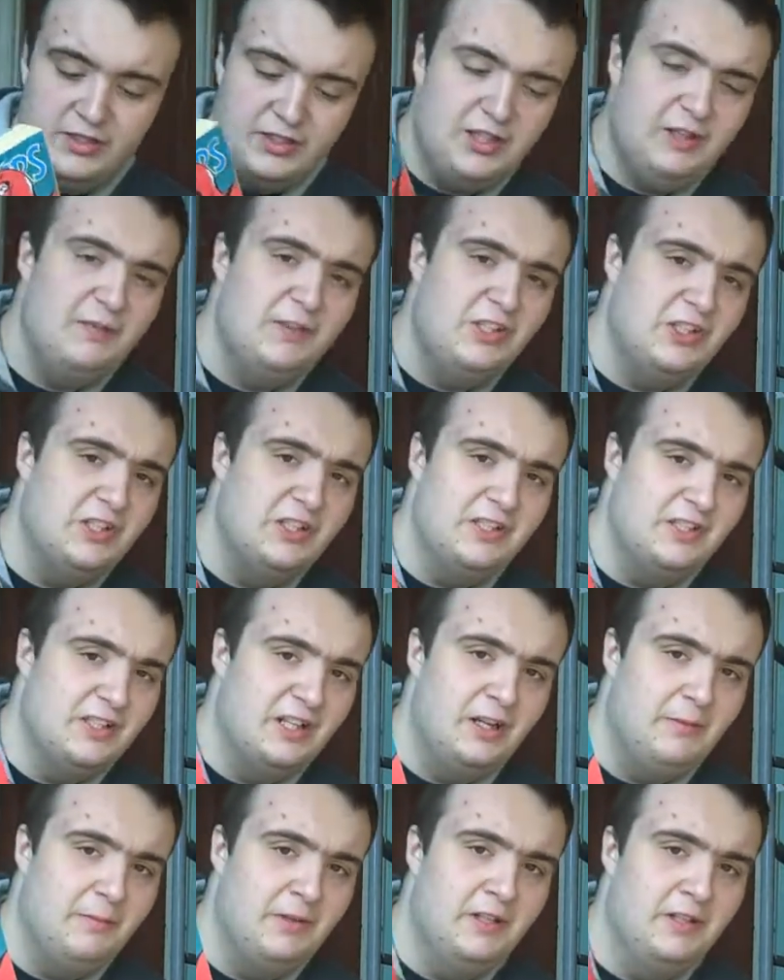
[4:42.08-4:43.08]
So definitely check these
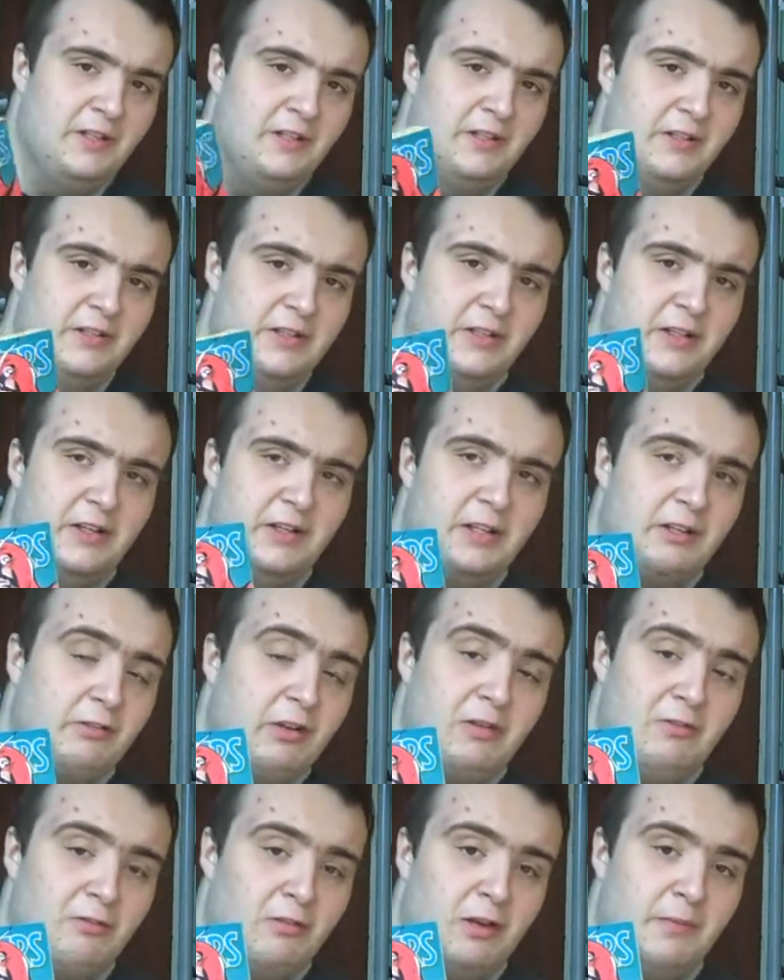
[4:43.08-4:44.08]
out. I mean, they're
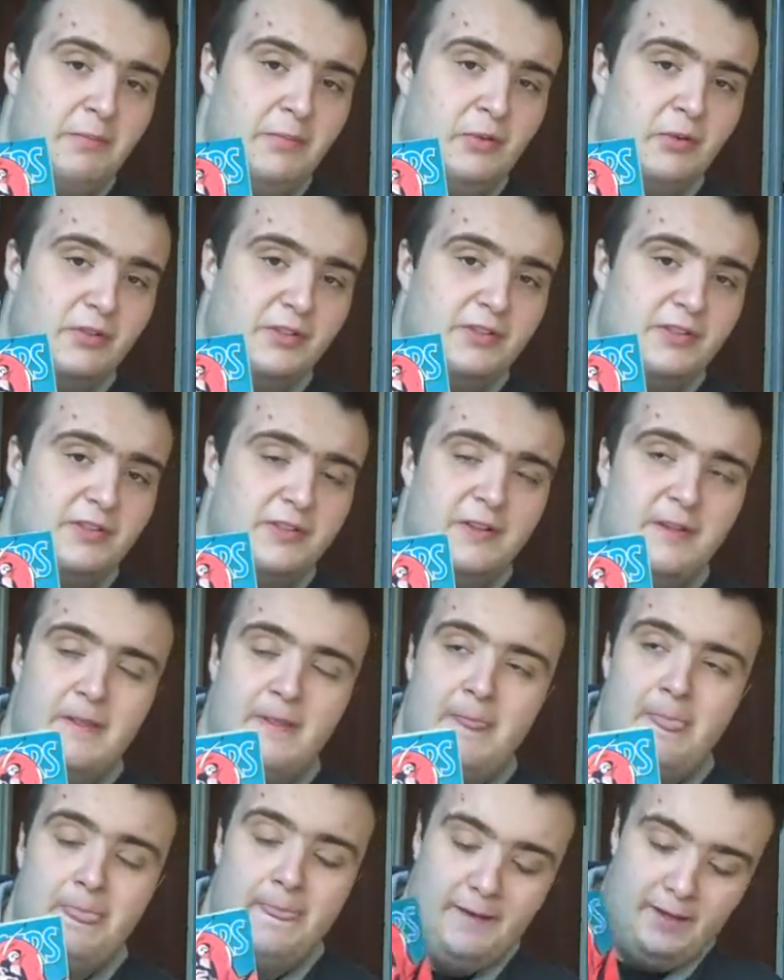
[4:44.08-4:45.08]
great books.
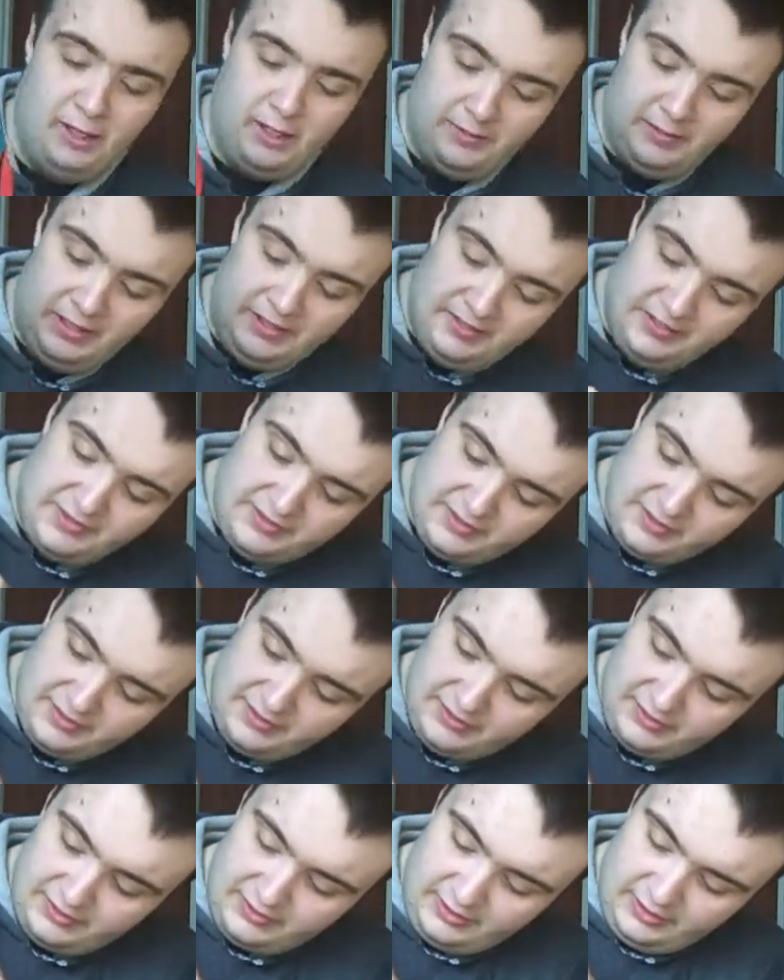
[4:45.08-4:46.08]
And
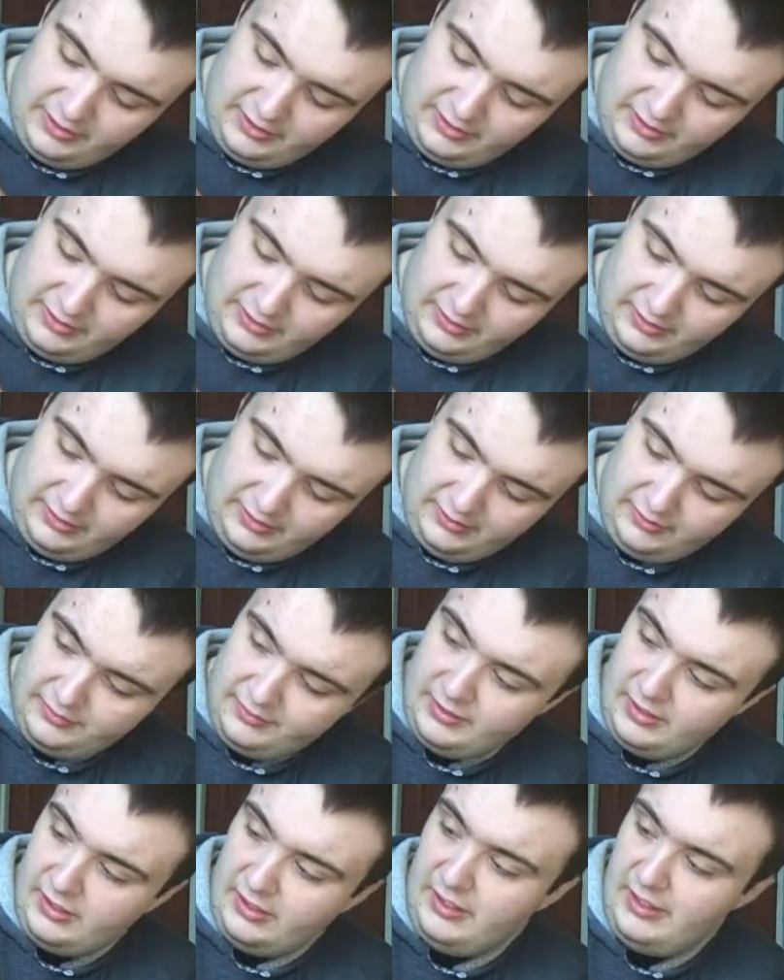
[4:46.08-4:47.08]
this
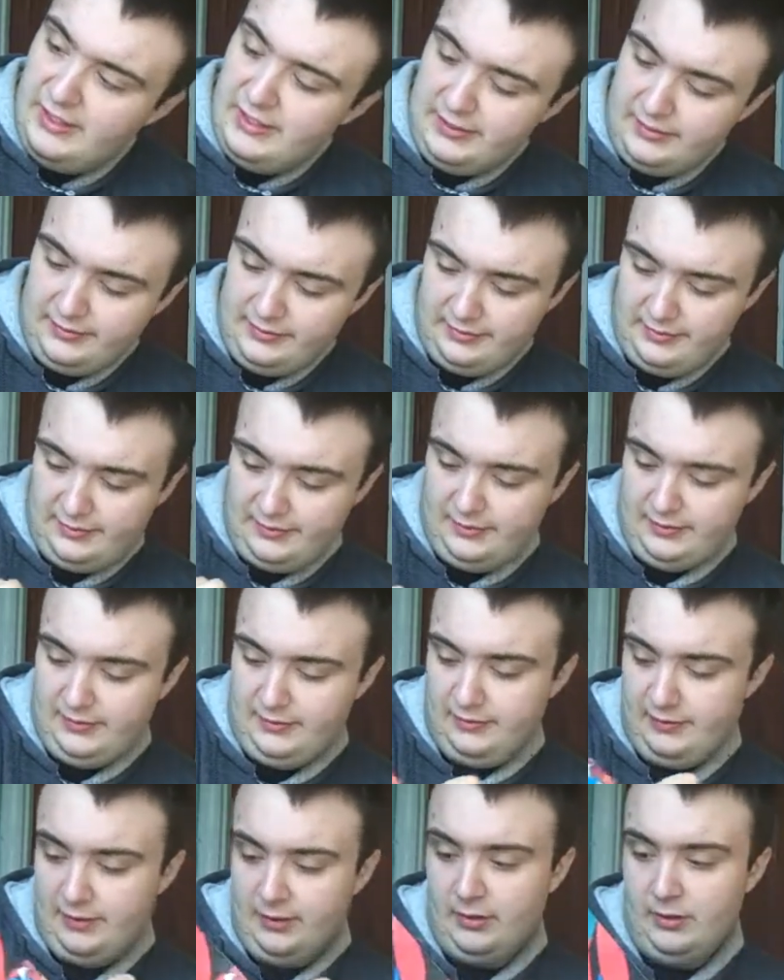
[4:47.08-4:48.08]
collects.